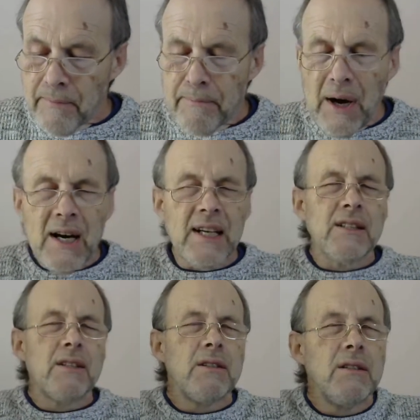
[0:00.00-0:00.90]

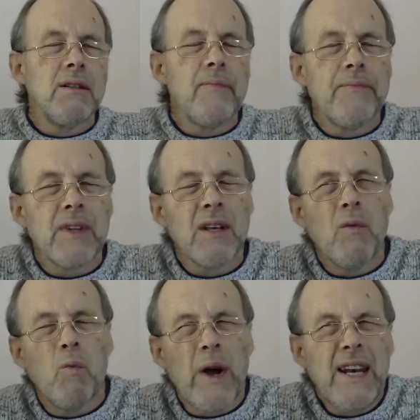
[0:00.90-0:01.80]
But
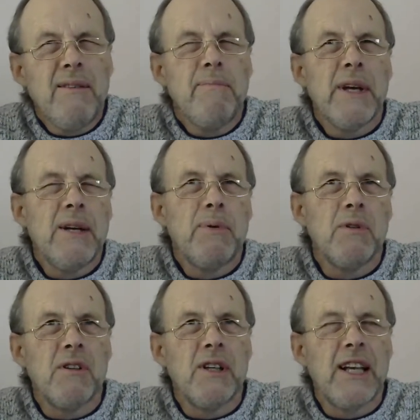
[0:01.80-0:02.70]
when
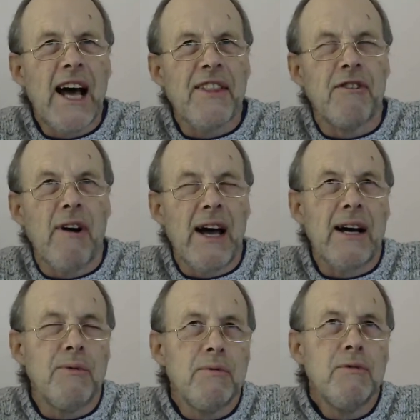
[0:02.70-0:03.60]
people gather
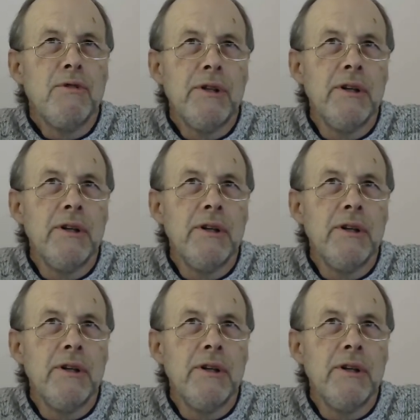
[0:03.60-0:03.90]
round,